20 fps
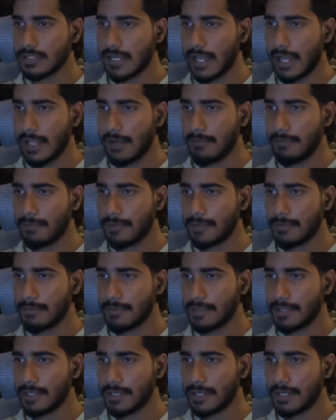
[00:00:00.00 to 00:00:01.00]
npm
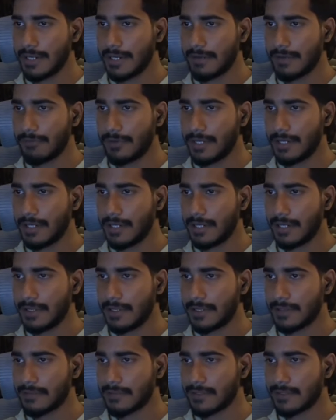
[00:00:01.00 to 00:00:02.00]
create Vite
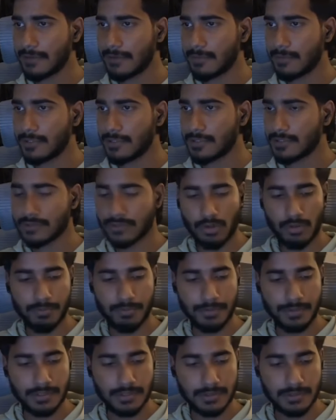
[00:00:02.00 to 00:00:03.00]
latest. Let me just
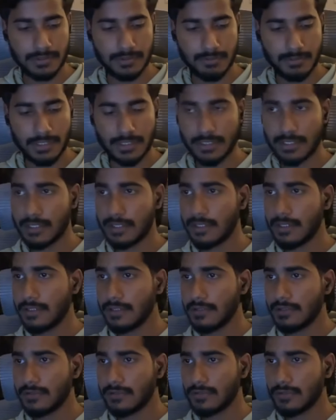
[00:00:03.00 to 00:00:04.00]
copy this command.
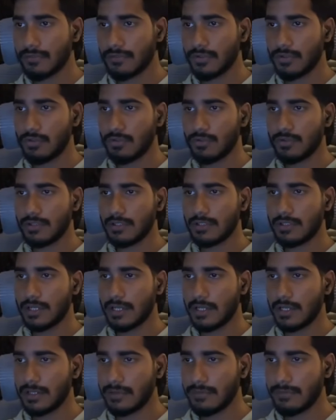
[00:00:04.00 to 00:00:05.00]
So if you're using
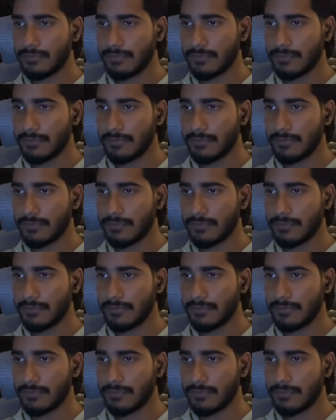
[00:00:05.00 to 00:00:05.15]
yarn,